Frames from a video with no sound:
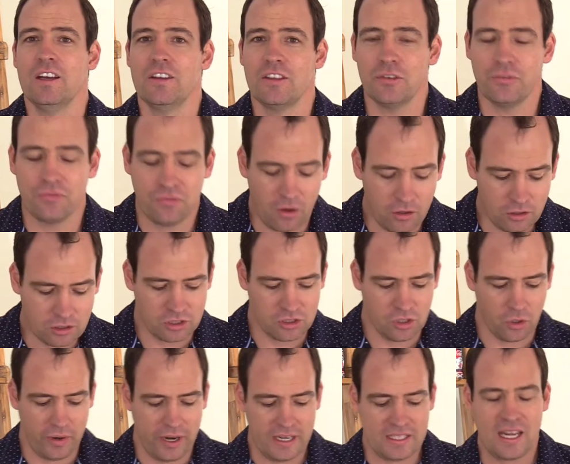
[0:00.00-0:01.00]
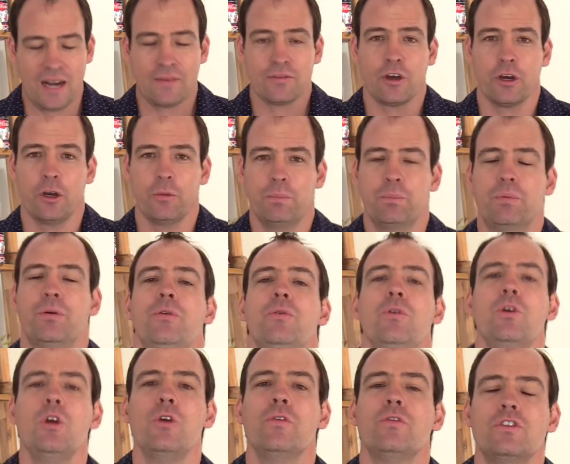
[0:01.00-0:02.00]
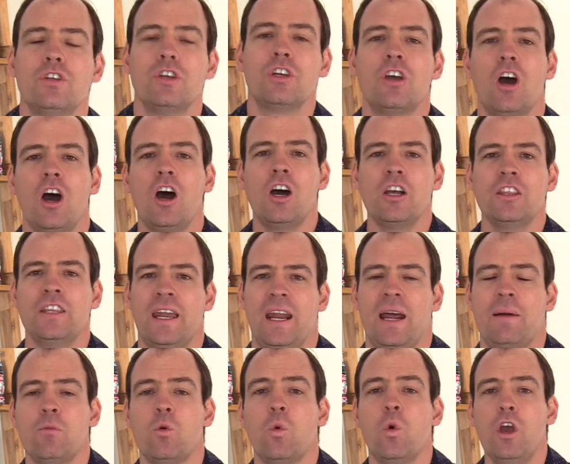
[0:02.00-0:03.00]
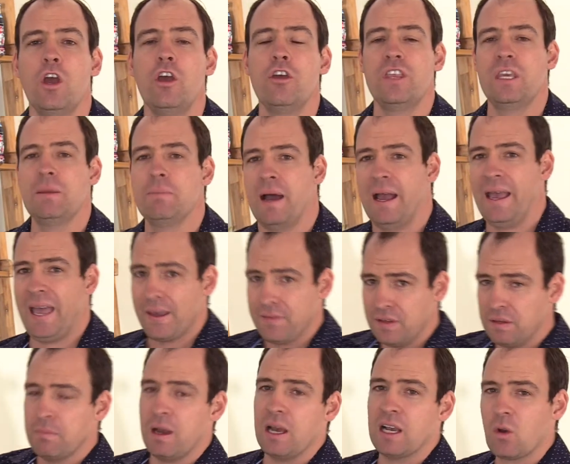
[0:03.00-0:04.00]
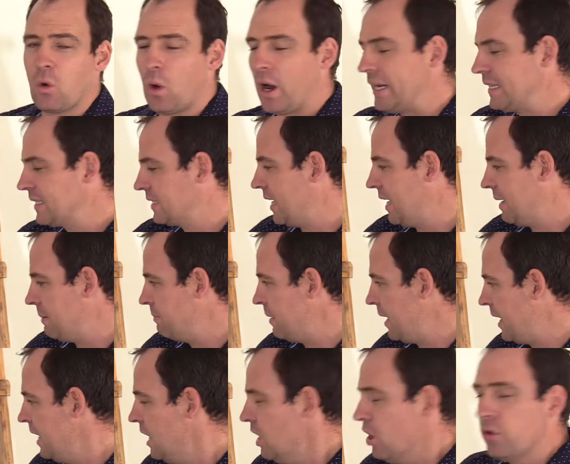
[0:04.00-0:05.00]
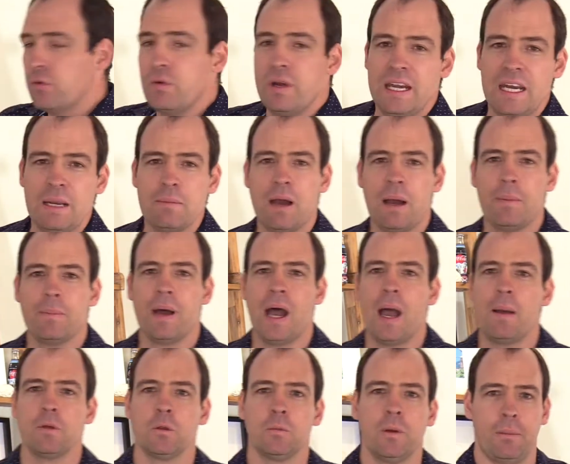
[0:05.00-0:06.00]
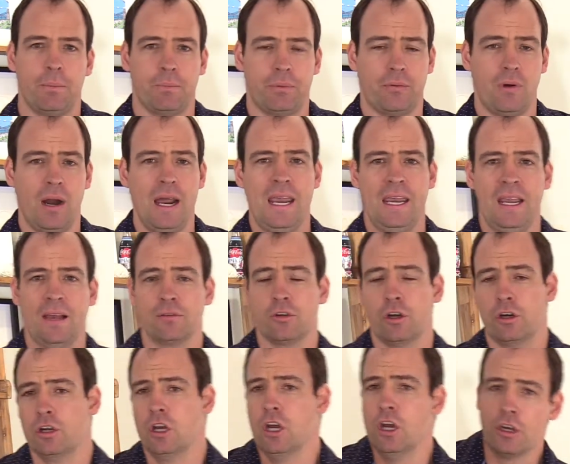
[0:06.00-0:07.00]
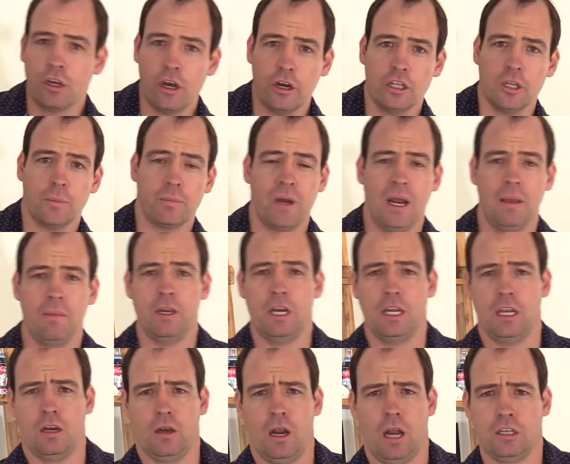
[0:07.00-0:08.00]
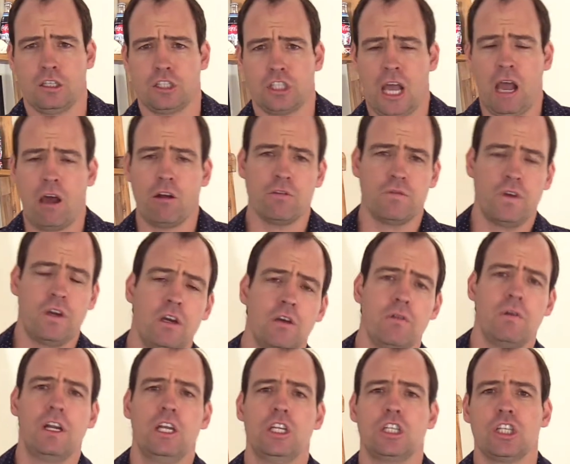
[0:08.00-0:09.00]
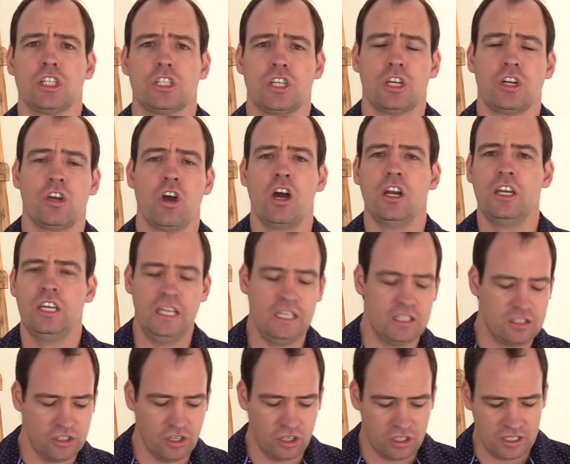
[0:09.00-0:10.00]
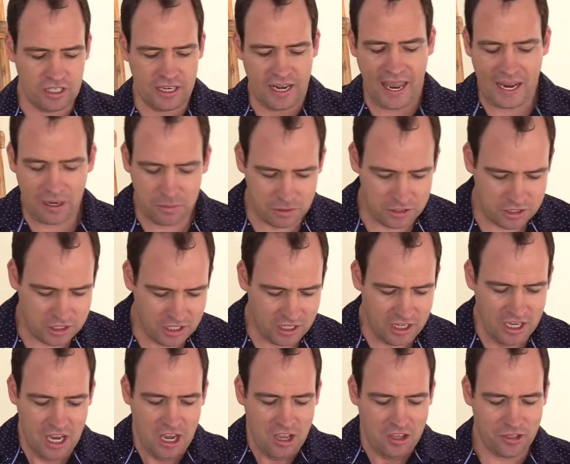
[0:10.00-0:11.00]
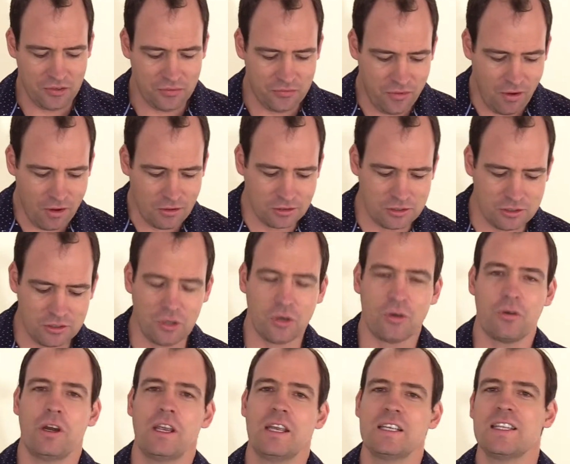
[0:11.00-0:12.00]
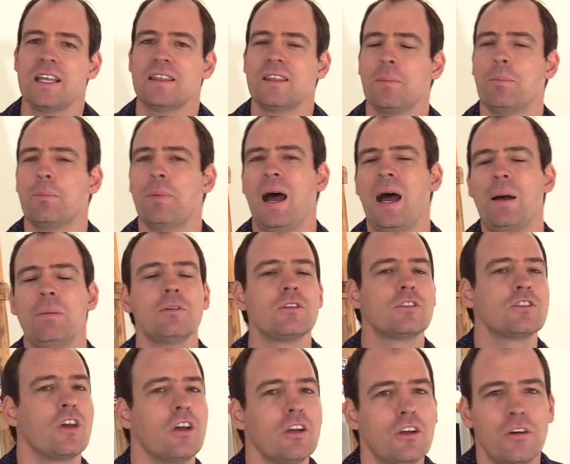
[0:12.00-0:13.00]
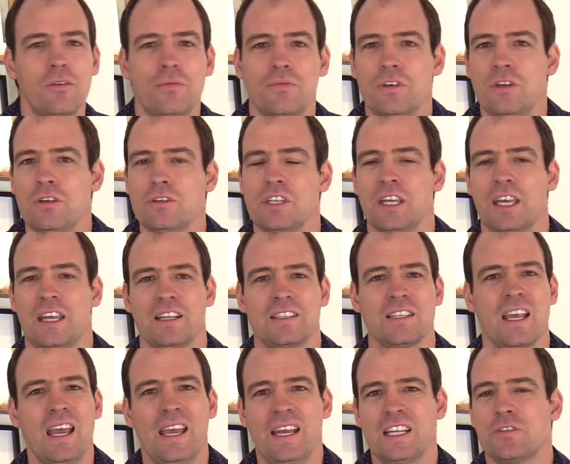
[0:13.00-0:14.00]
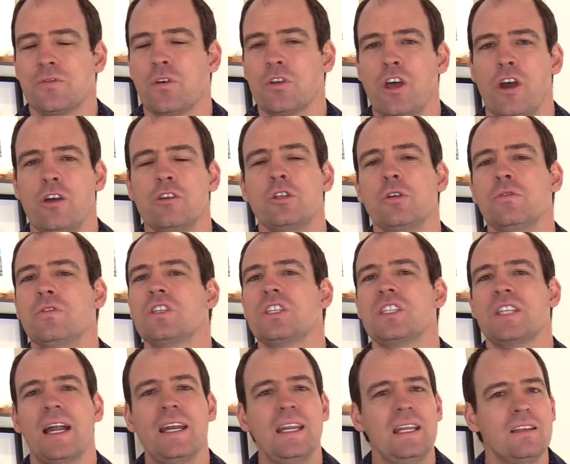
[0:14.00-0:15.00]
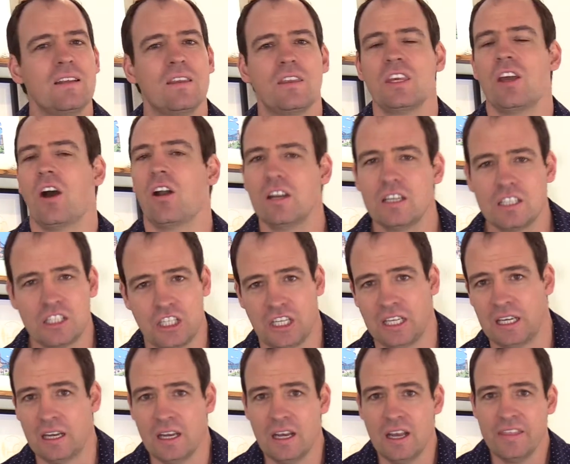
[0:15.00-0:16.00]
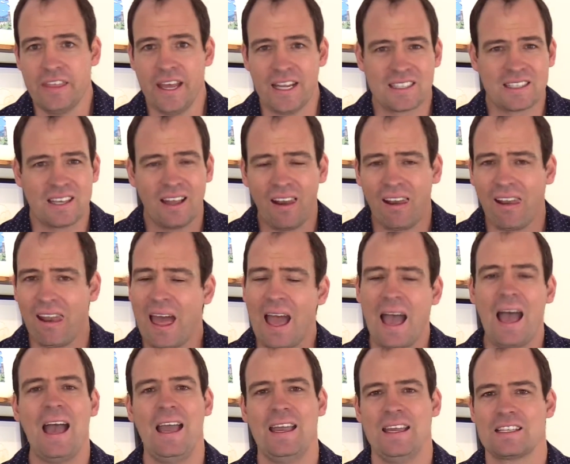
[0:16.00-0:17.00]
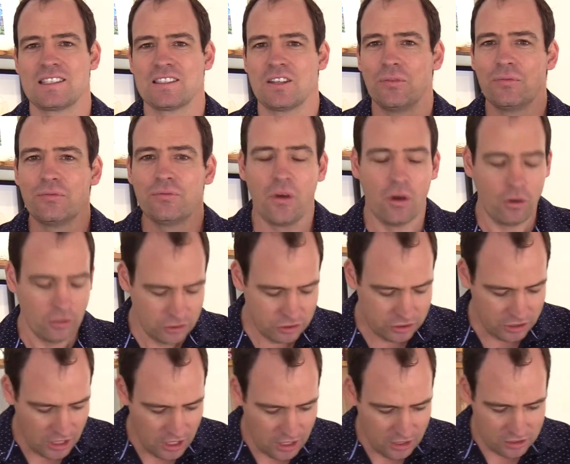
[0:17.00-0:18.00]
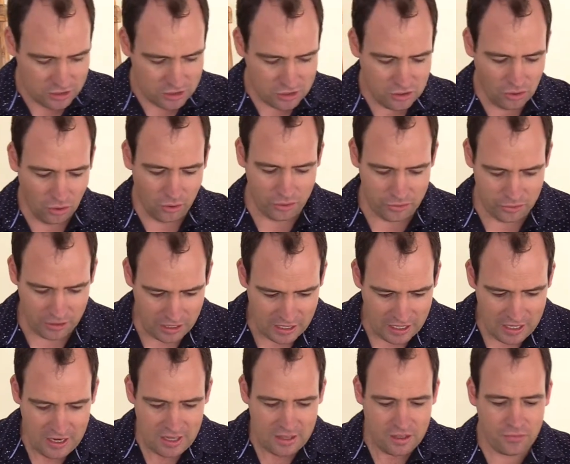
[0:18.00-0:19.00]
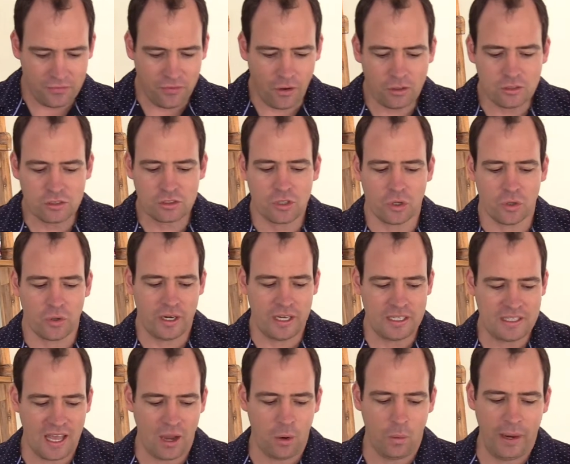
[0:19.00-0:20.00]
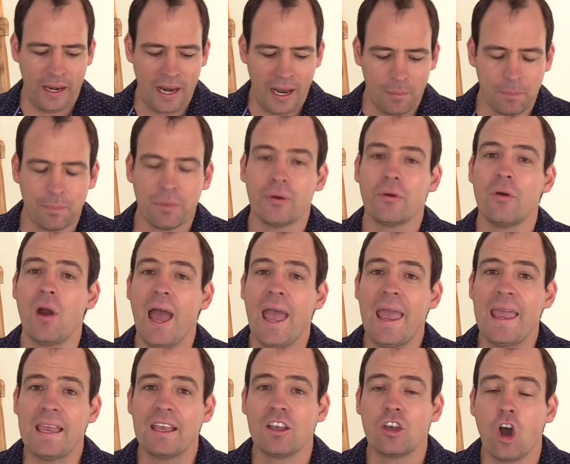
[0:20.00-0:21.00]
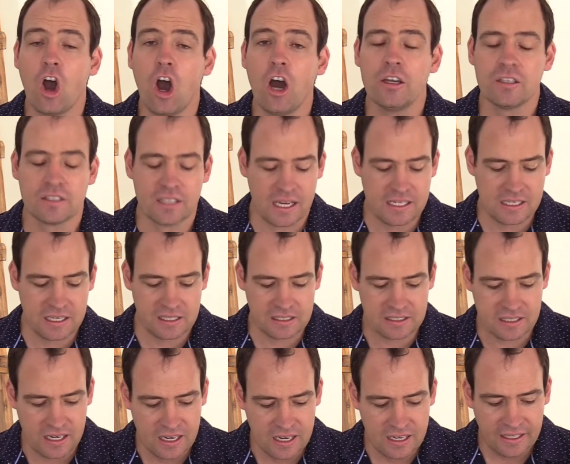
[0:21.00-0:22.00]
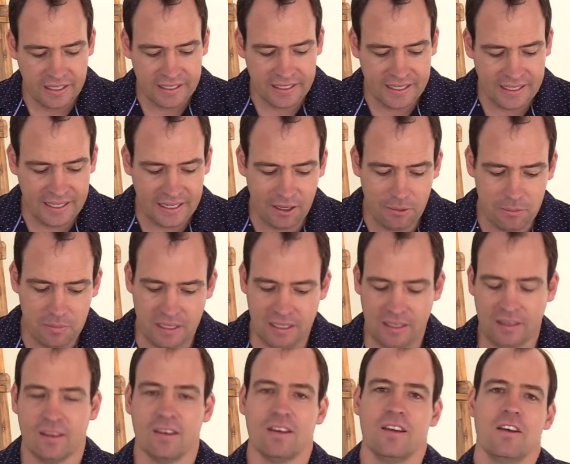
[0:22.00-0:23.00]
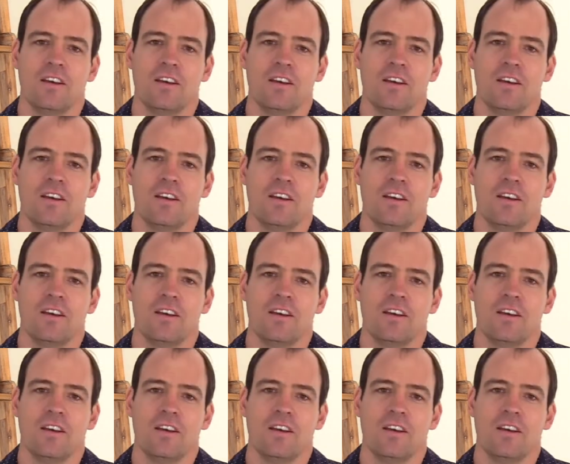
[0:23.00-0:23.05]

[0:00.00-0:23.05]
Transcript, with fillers: The false story is that I've got to prove to God that I'm worthy by having my quiet time, by reading my Bible, by praying. I've got to go to the prayer meeting and sound very religious, and God needs certain language. The false story is that the Bible's so confusing and it's for those who've studied theology. That's a lie. It's the false story. The false story is that when I pray, God doesn't hear me.